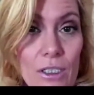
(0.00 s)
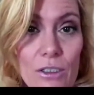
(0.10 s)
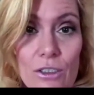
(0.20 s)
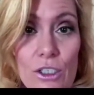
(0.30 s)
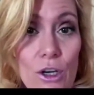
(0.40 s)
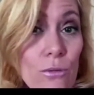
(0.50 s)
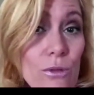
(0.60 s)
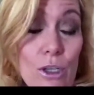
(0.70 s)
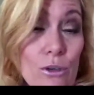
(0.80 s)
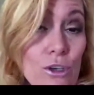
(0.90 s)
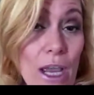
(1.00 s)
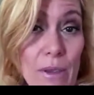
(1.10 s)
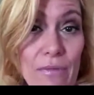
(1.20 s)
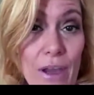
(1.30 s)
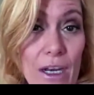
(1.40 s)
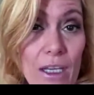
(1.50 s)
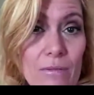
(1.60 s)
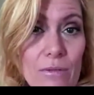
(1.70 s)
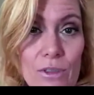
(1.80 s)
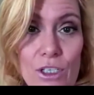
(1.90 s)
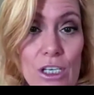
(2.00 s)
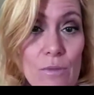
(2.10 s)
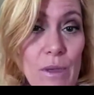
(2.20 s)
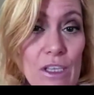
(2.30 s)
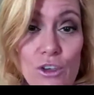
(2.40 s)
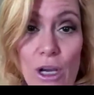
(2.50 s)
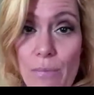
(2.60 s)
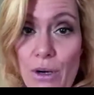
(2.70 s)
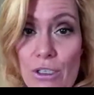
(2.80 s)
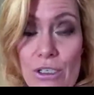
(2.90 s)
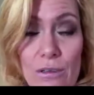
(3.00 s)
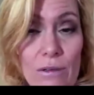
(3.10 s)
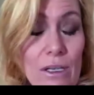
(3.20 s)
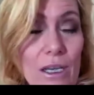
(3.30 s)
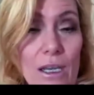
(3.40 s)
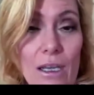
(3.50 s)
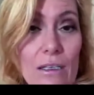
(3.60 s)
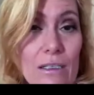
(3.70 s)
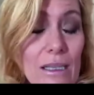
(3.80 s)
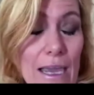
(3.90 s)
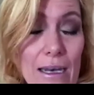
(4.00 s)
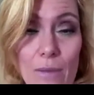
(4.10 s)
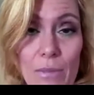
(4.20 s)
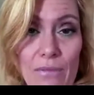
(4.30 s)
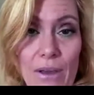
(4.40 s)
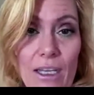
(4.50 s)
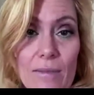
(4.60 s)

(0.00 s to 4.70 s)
Don't you try to be funny. Just be the straight person. Let him be funny.